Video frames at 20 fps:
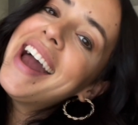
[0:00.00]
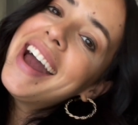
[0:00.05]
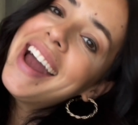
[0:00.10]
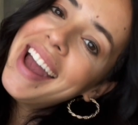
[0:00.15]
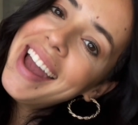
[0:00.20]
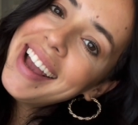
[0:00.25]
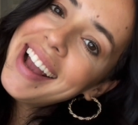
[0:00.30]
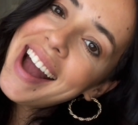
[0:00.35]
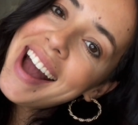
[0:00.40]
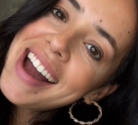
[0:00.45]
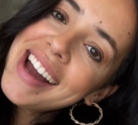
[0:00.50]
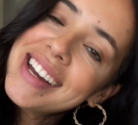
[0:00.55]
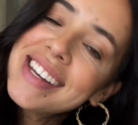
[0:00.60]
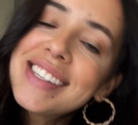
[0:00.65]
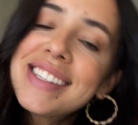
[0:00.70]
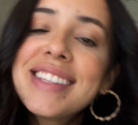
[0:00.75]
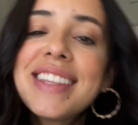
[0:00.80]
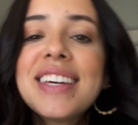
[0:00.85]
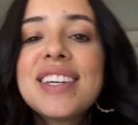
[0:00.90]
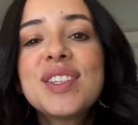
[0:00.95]
Hey
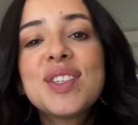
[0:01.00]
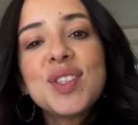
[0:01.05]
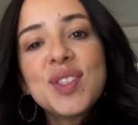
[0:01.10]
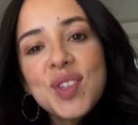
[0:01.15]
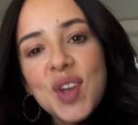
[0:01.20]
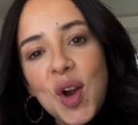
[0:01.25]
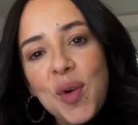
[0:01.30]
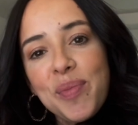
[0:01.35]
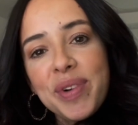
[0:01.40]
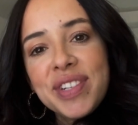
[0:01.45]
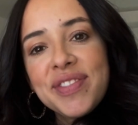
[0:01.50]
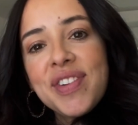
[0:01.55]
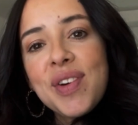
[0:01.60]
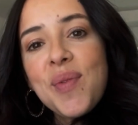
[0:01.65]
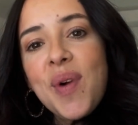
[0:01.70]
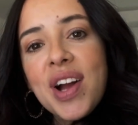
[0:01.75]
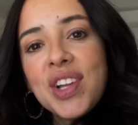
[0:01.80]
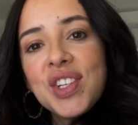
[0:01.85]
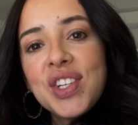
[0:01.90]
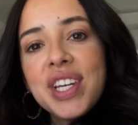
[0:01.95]
guys, thanks so much for
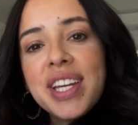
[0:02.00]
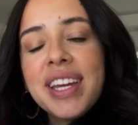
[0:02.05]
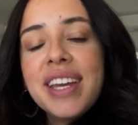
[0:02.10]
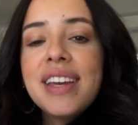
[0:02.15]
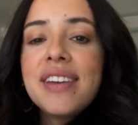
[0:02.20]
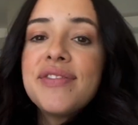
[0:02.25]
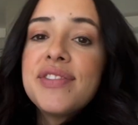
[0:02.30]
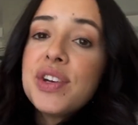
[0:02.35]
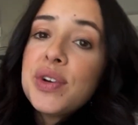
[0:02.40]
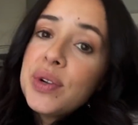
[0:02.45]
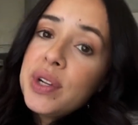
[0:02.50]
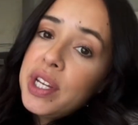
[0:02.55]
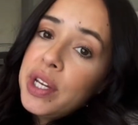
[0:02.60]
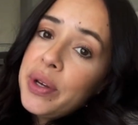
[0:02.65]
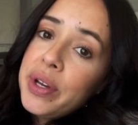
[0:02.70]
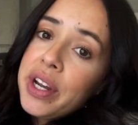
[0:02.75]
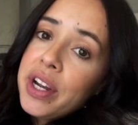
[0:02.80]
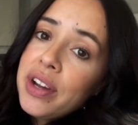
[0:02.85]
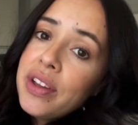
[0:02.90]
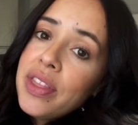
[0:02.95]
watching. If you're new
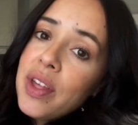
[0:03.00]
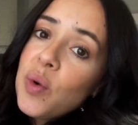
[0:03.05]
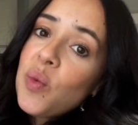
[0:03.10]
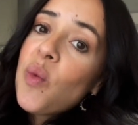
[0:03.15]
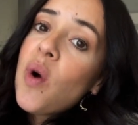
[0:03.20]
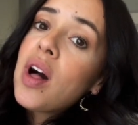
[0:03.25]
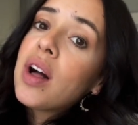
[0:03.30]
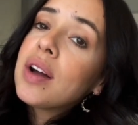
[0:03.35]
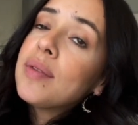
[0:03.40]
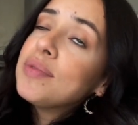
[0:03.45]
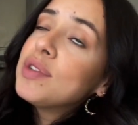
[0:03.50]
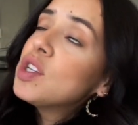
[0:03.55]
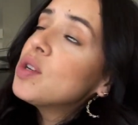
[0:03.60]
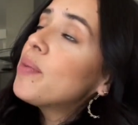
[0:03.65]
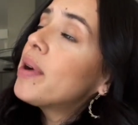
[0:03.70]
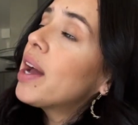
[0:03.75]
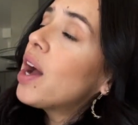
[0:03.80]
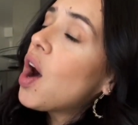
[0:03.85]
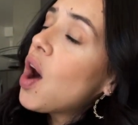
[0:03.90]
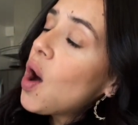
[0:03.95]
here, then welcome to
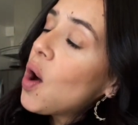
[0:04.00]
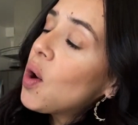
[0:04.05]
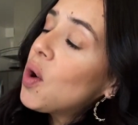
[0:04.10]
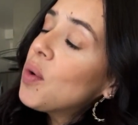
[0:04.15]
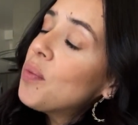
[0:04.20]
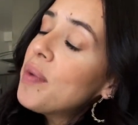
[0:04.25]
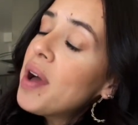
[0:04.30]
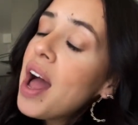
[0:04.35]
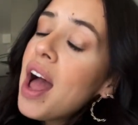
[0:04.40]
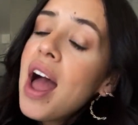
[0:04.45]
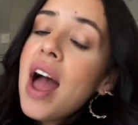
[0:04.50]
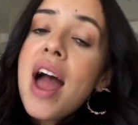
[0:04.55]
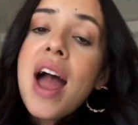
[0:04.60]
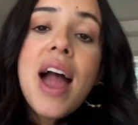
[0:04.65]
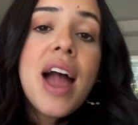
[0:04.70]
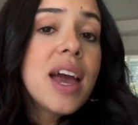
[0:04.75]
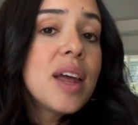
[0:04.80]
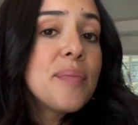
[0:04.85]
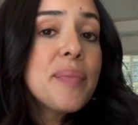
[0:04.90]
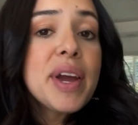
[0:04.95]
my home
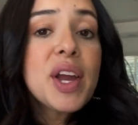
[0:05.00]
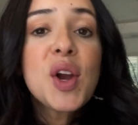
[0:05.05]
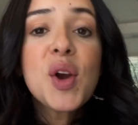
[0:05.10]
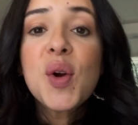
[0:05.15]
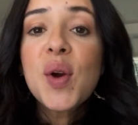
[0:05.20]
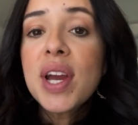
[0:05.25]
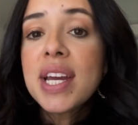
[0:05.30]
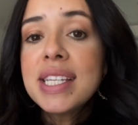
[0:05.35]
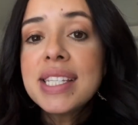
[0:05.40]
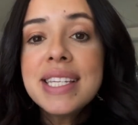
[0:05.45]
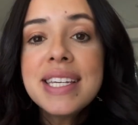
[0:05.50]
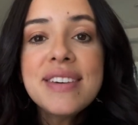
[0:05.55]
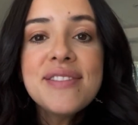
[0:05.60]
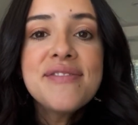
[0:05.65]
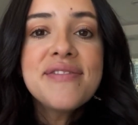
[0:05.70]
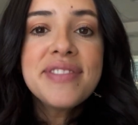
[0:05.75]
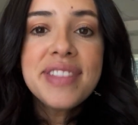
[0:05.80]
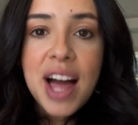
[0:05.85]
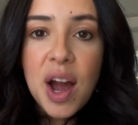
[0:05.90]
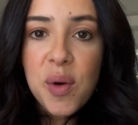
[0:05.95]
and my crazy
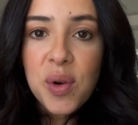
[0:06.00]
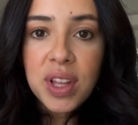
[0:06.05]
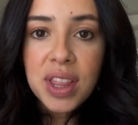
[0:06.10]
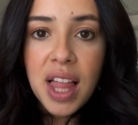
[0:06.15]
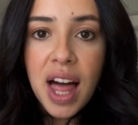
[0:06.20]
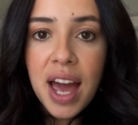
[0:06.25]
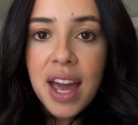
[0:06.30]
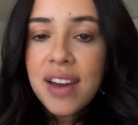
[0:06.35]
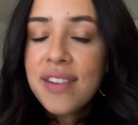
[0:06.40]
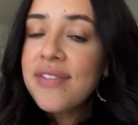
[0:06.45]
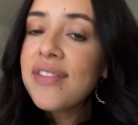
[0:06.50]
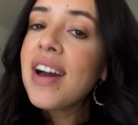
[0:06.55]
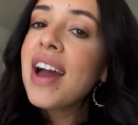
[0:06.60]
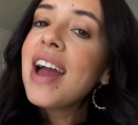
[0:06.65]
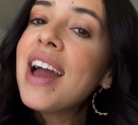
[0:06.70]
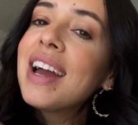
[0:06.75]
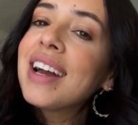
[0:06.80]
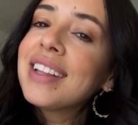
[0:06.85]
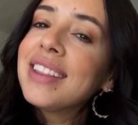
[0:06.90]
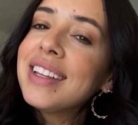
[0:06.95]
flower life.
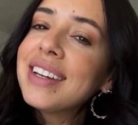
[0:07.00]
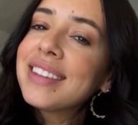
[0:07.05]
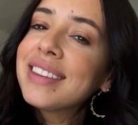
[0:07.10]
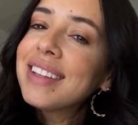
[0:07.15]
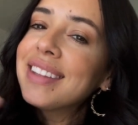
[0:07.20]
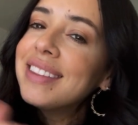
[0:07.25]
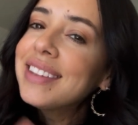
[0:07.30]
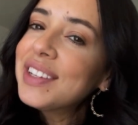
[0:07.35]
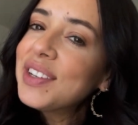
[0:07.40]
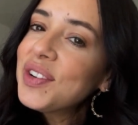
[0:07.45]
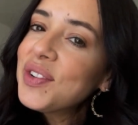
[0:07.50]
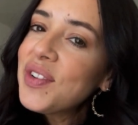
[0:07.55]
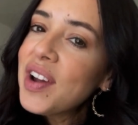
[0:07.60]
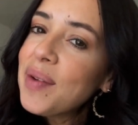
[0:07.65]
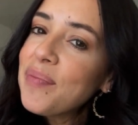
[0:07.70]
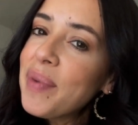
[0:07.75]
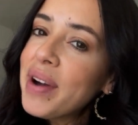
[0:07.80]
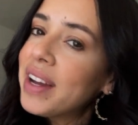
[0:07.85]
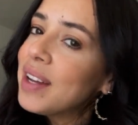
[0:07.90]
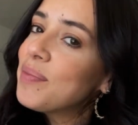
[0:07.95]
Click the little
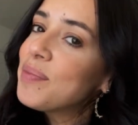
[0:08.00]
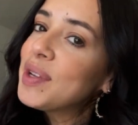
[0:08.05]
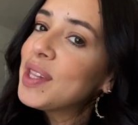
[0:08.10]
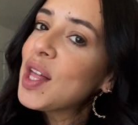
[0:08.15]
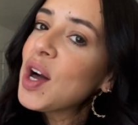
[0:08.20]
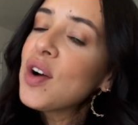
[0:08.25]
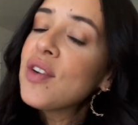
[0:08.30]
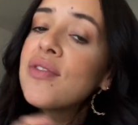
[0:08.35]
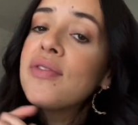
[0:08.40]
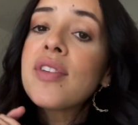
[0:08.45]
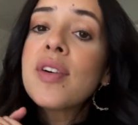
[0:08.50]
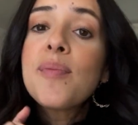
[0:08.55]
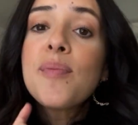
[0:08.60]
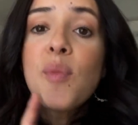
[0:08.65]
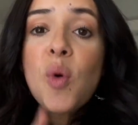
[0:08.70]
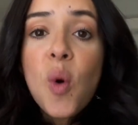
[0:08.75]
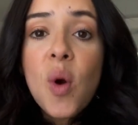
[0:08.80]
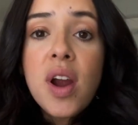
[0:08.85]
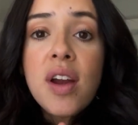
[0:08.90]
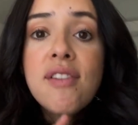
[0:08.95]
red button below for
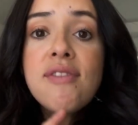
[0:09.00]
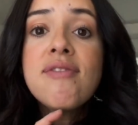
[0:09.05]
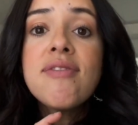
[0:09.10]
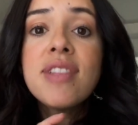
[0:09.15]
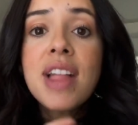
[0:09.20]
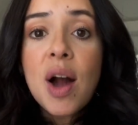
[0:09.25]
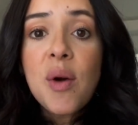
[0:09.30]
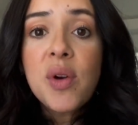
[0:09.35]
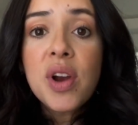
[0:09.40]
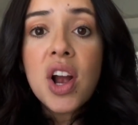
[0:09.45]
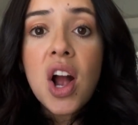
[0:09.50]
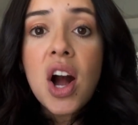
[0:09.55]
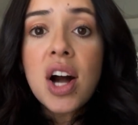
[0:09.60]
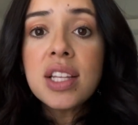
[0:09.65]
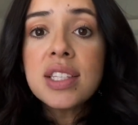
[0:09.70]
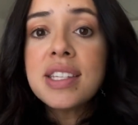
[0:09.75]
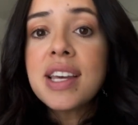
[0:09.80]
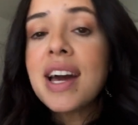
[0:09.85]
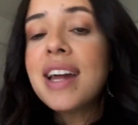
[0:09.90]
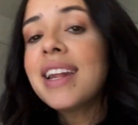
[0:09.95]
more flower
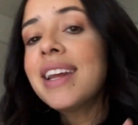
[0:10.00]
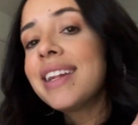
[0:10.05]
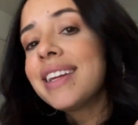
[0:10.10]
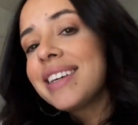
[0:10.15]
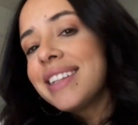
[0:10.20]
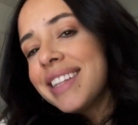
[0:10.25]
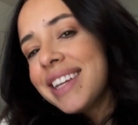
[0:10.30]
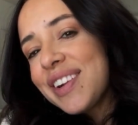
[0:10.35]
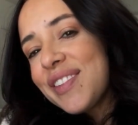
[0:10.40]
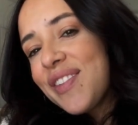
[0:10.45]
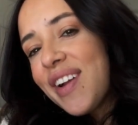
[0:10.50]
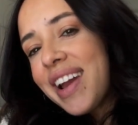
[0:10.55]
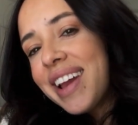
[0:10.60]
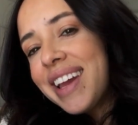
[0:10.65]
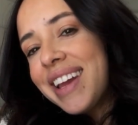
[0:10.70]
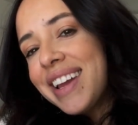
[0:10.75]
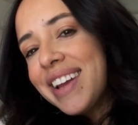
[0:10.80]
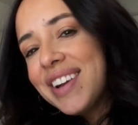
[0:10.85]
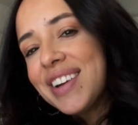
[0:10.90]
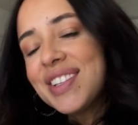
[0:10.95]
content and click right
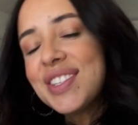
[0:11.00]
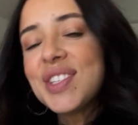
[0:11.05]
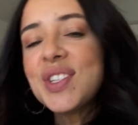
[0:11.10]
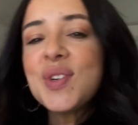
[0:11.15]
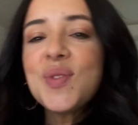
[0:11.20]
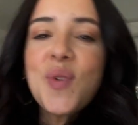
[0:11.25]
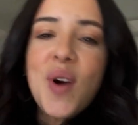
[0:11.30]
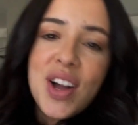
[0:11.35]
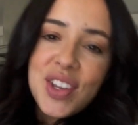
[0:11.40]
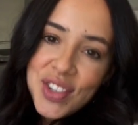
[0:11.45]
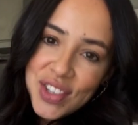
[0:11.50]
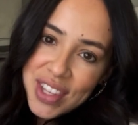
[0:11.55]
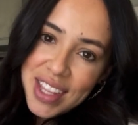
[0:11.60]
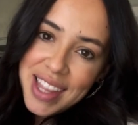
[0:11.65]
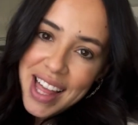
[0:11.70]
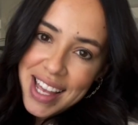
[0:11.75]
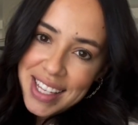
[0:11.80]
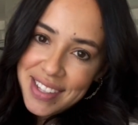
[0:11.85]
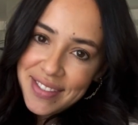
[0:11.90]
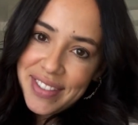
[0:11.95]
here to watch the last